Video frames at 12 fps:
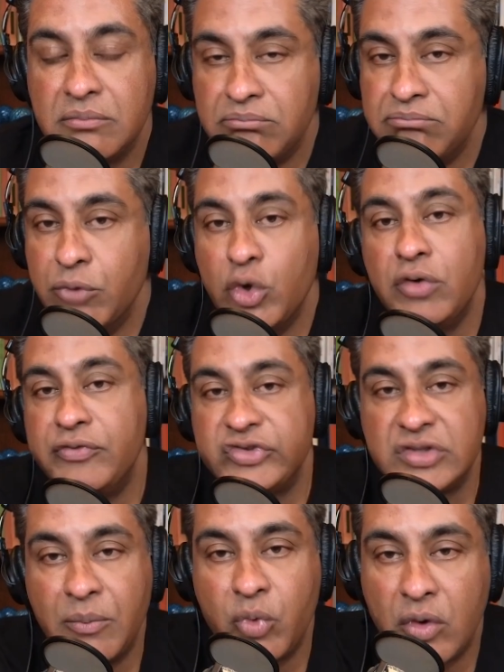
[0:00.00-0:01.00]
move
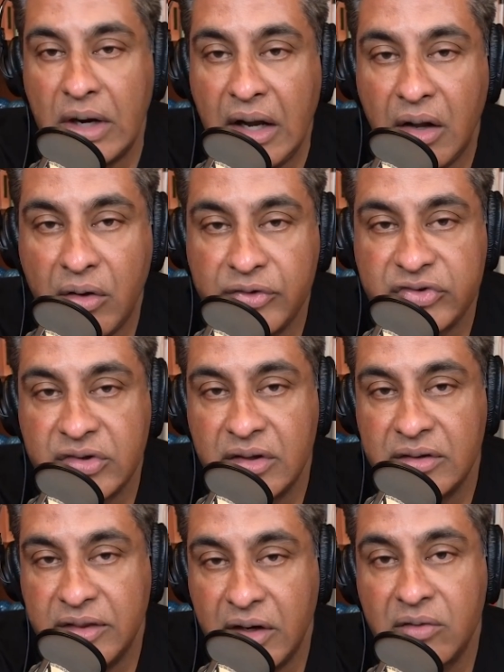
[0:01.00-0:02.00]
somewhere else,
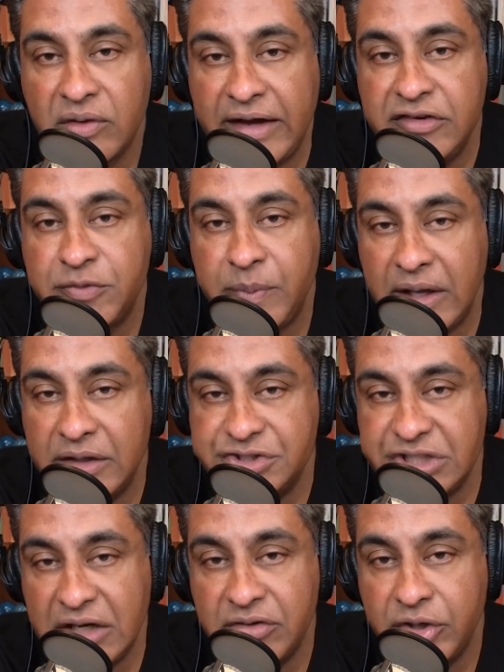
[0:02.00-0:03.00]
their lifespan
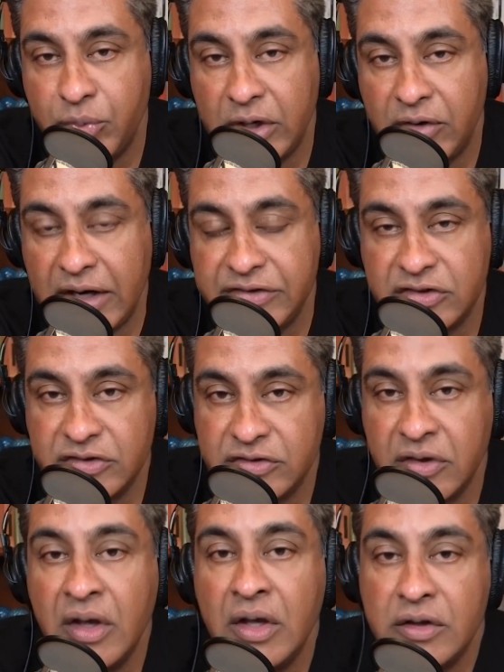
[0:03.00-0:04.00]
generally
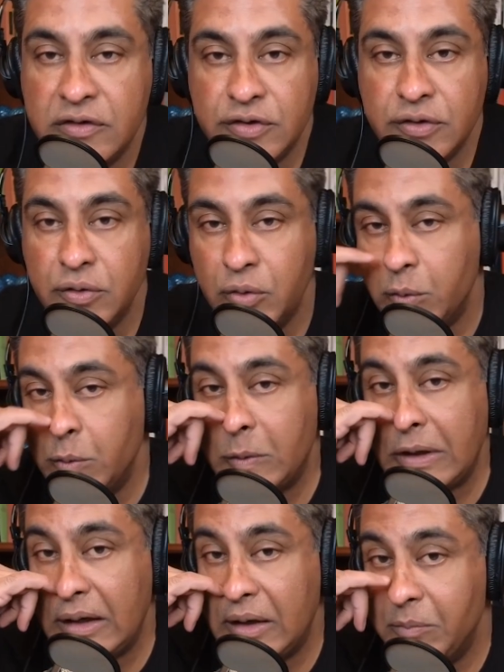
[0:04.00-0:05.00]
regresses to
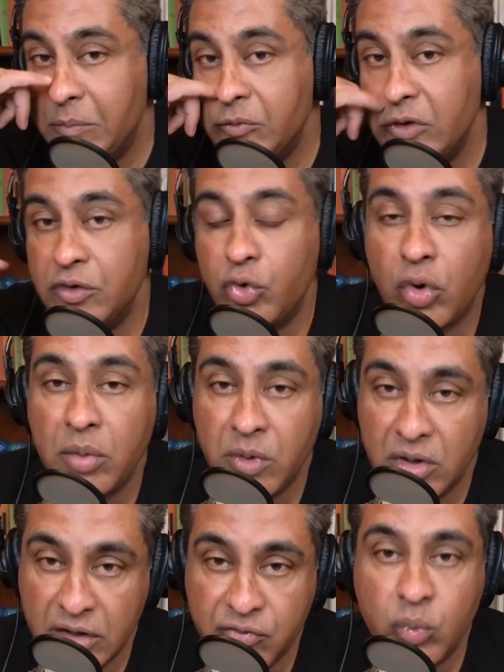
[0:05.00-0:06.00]
the
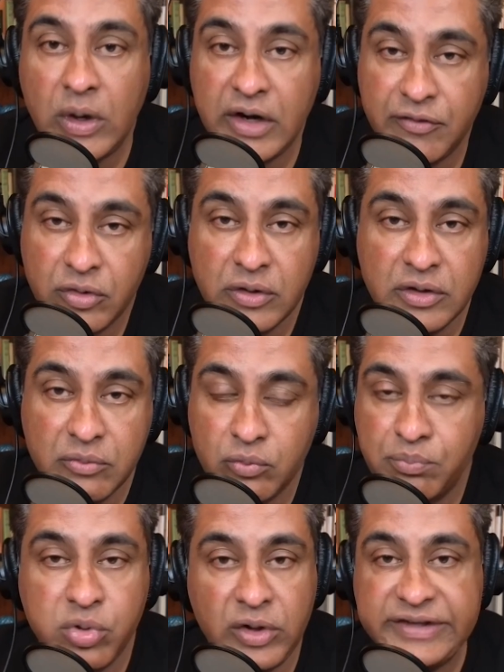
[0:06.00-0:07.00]
normal of whatever
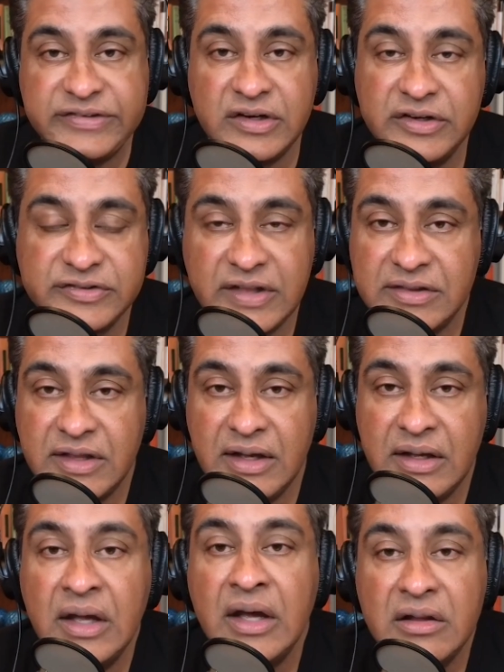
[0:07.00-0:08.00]
place it is that
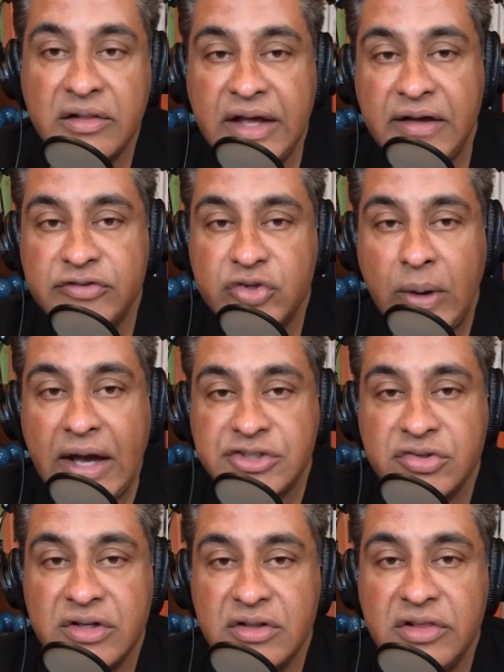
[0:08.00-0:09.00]
they live. So
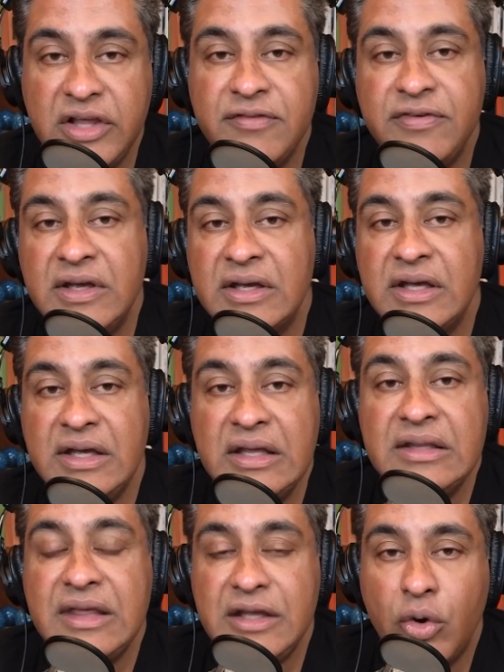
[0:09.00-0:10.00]
actually living
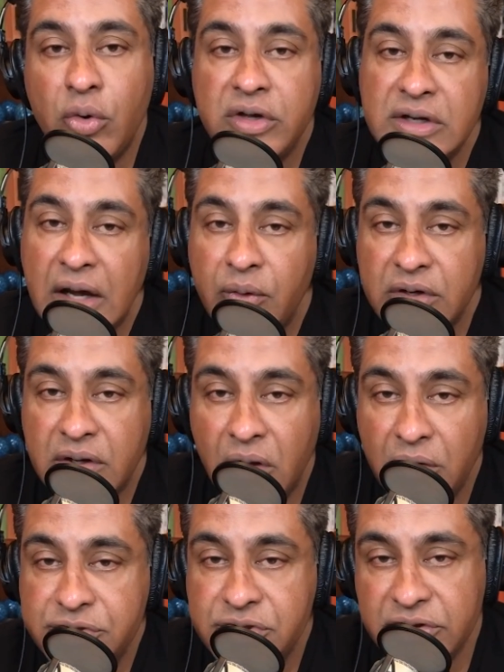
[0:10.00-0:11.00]
in the Okinawan
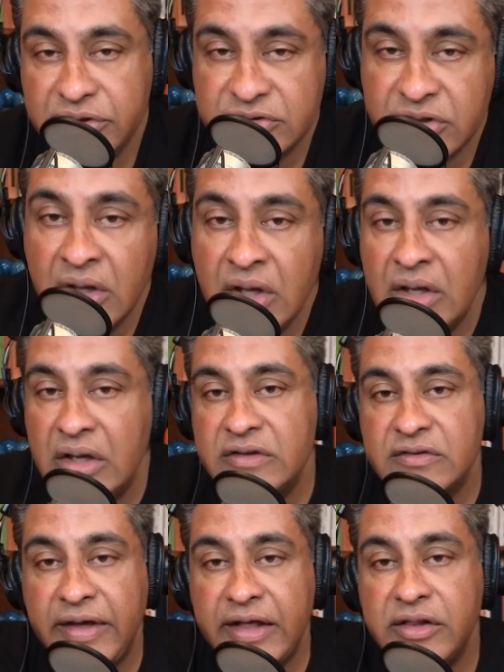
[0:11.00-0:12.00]
culture
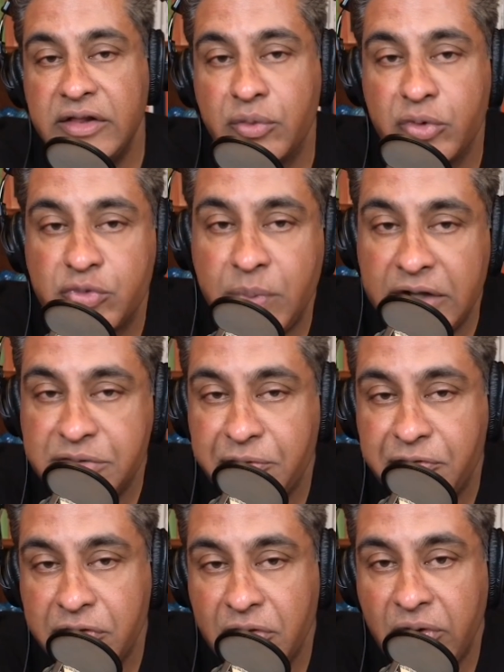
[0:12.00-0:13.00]
is likely the responsible
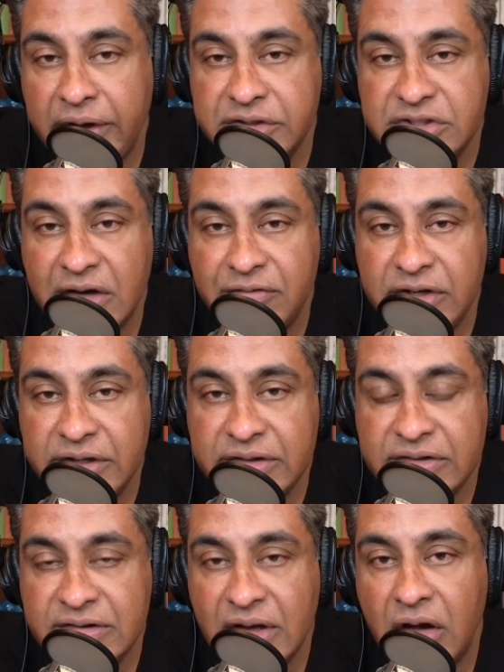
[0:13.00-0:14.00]
for the longevity
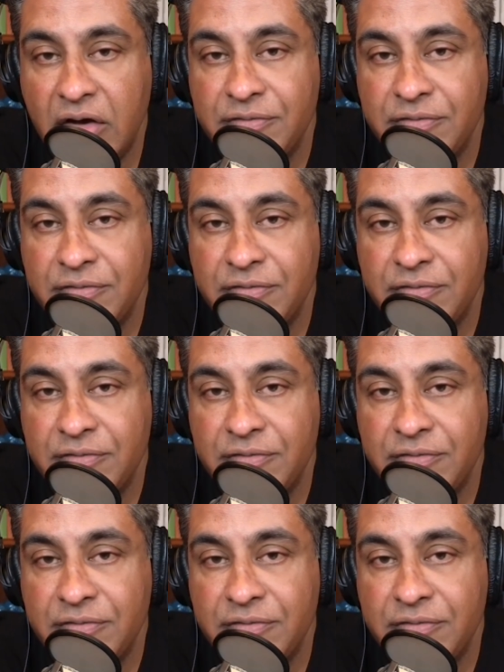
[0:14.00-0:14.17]
itself.